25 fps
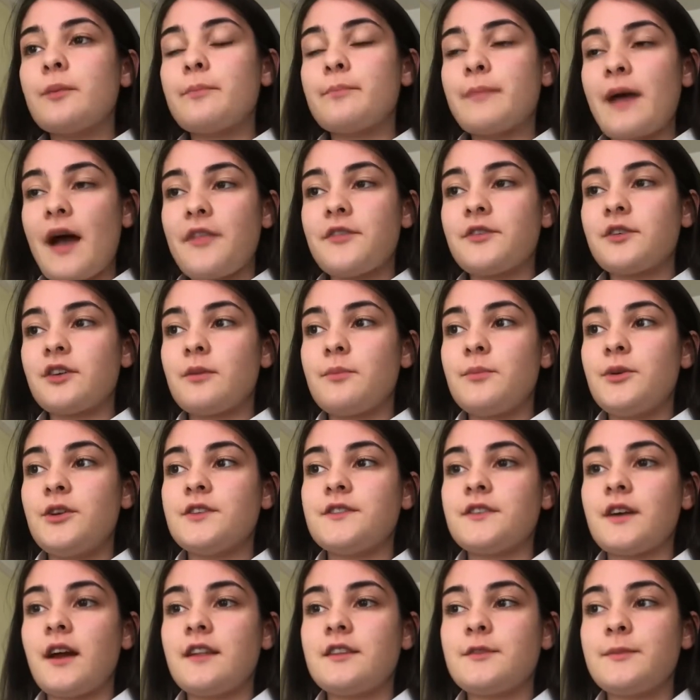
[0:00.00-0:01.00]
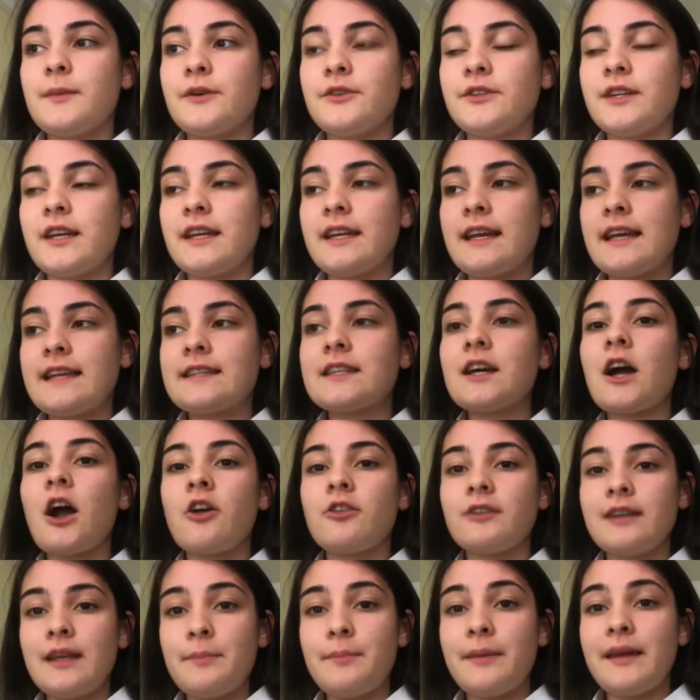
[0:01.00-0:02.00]
maths and computer science building is
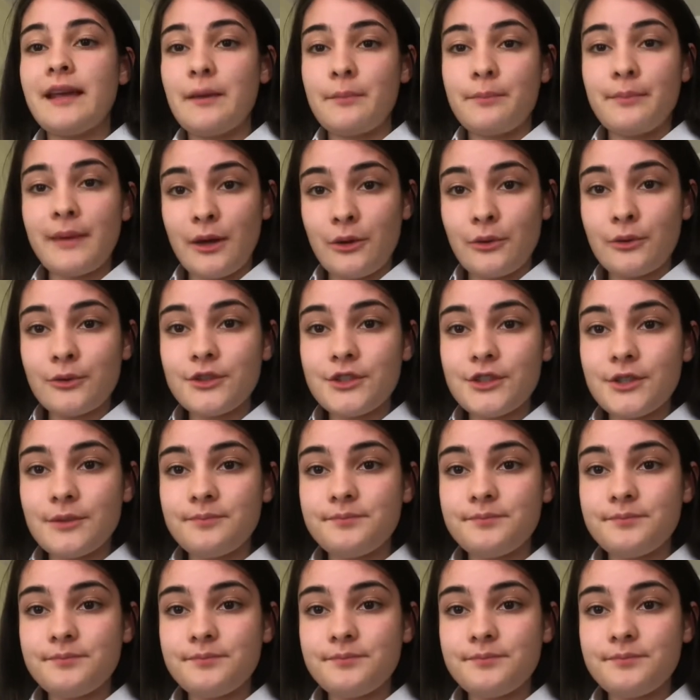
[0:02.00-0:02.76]
currently being built